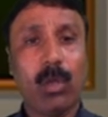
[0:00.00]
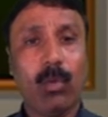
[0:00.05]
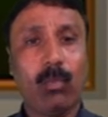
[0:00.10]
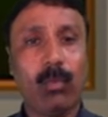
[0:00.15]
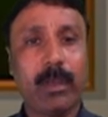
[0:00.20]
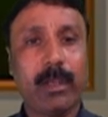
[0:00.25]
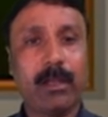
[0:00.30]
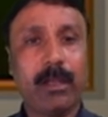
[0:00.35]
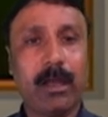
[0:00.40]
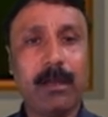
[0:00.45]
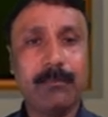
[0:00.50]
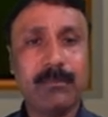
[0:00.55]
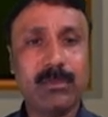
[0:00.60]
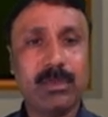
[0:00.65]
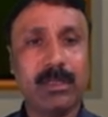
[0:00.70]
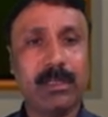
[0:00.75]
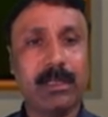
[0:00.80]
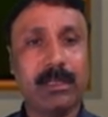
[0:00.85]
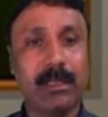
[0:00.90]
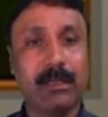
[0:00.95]
we come
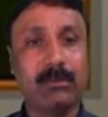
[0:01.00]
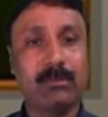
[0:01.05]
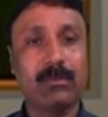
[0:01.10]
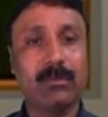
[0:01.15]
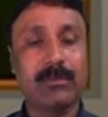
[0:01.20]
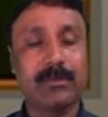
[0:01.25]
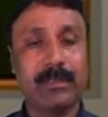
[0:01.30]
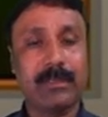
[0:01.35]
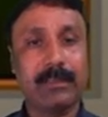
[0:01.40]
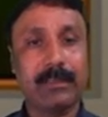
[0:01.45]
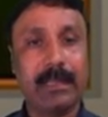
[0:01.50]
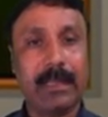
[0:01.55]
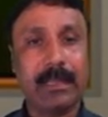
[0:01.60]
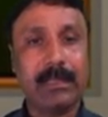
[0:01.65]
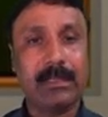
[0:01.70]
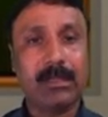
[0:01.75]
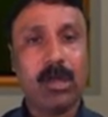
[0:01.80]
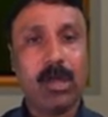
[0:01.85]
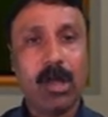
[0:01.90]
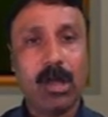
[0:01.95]
to the conclusion
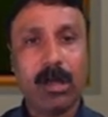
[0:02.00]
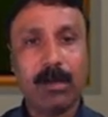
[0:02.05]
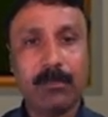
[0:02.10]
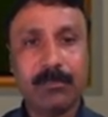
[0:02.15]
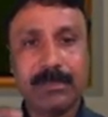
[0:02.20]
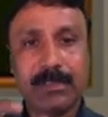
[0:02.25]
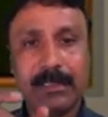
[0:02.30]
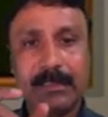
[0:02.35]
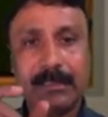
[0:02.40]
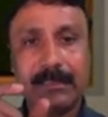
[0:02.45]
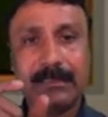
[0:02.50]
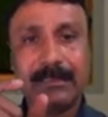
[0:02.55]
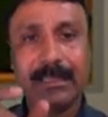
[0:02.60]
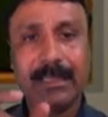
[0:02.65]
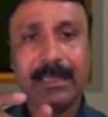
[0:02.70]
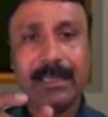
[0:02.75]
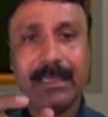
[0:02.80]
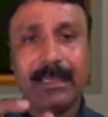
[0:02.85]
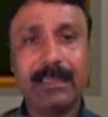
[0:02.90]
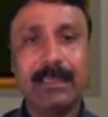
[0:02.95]
that option
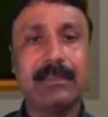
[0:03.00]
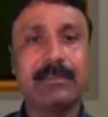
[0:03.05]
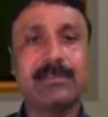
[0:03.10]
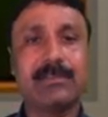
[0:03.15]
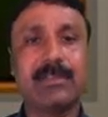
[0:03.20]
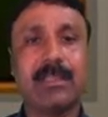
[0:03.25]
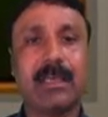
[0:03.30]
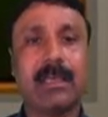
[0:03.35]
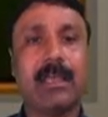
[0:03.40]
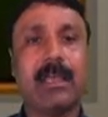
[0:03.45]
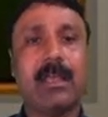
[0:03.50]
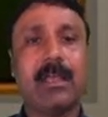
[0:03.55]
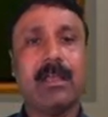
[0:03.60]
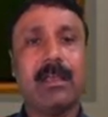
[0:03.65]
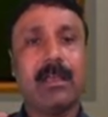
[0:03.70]
3 is the